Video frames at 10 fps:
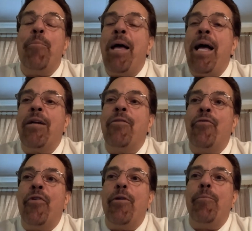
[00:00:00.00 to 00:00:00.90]
back
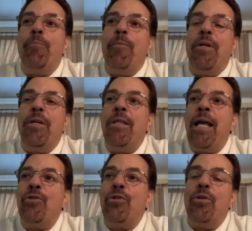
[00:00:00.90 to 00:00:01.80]
from
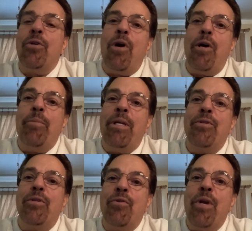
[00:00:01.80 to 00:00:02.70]
National Guard
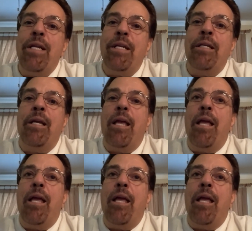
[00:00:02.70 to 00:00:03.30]
basic training,